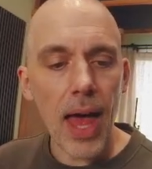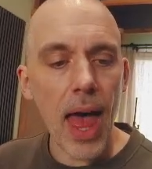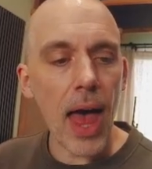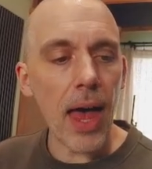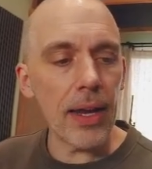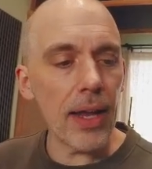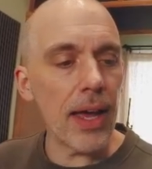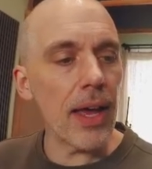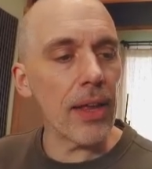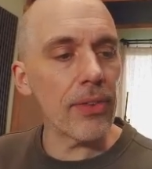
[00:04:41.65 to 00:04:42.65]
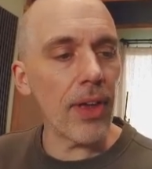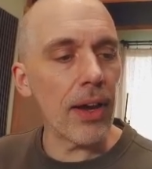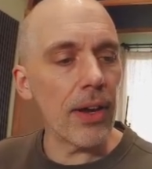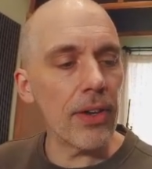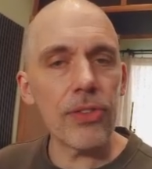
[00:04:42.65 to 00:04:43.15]
And as
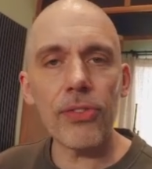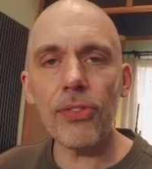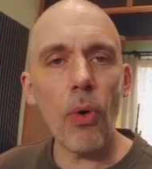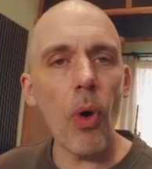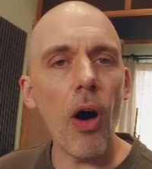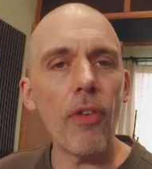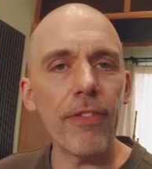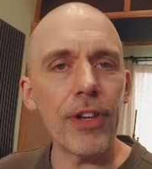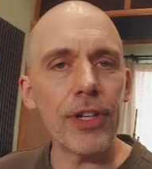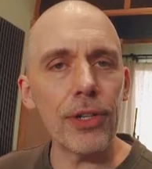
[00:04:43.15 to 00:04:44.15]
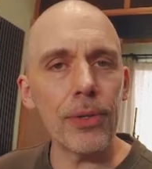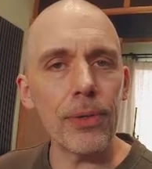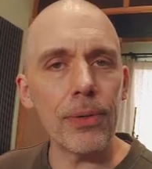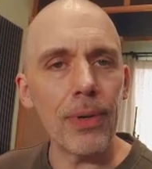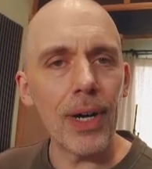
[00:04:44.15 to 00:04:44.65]
I so often
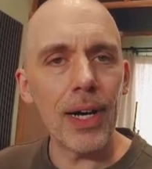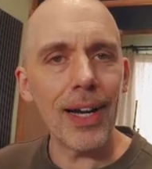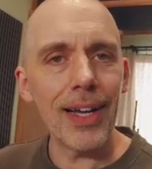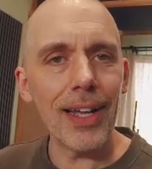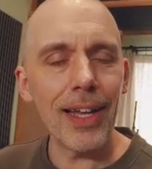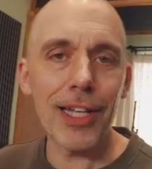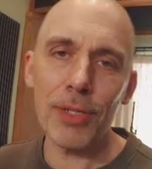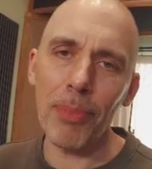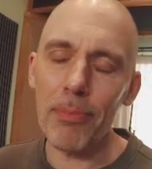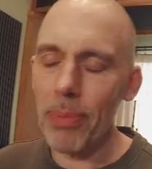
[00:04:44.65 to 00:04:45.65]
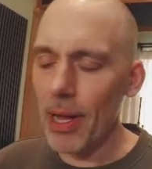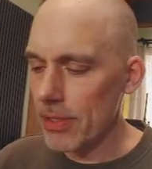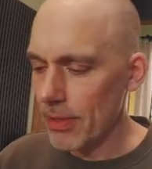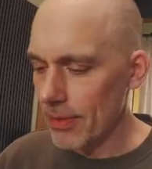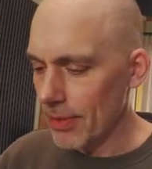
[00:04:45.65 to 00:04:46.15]
do, it's
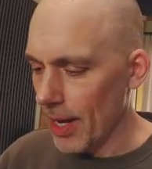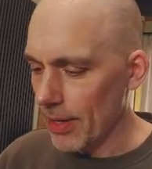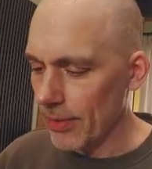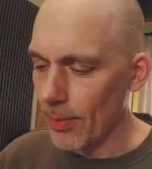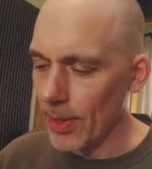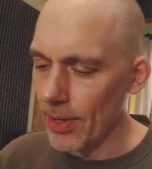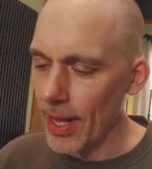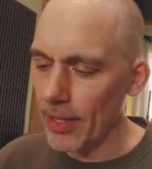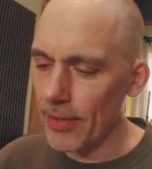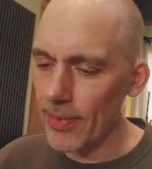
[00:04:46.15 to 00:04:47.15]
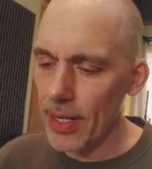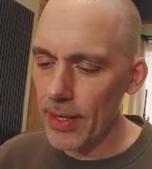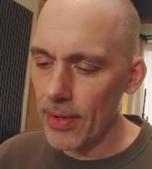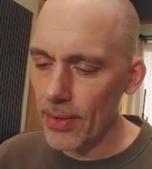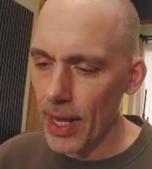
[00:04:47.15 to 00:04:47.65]
bypassed. So we're going to activate
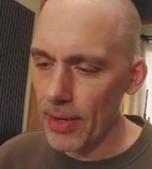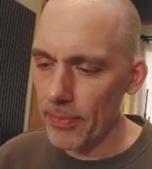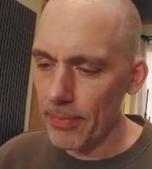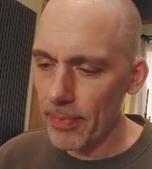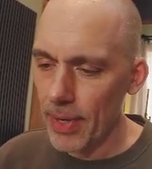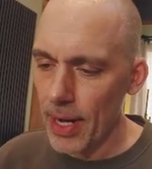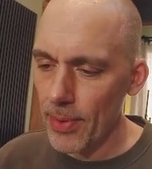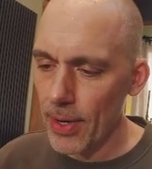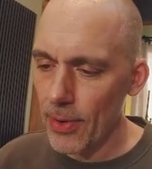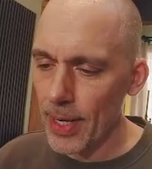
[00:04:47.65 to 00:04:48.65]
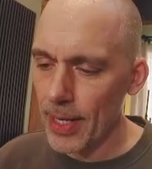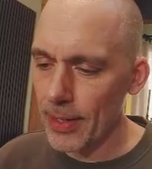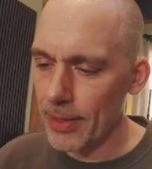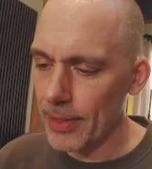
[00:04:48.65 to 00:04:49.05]
it. Okay, here we go again.